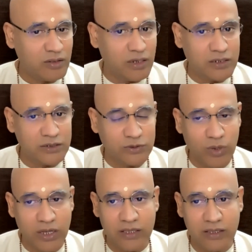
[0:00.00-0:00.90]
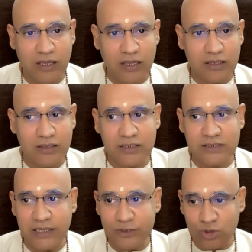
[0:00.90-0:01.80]
That is why
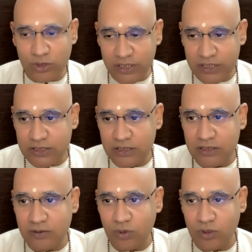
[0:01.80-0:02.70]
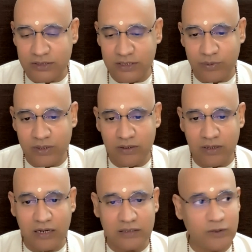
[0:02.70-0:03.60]
this education was
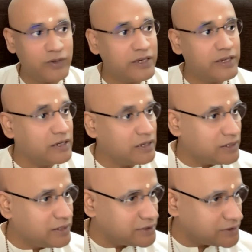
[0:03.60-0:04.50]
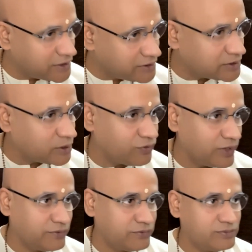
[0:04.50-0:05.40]
given at the very early stages of
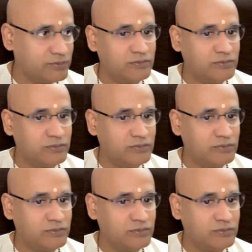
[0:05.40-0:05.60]
life.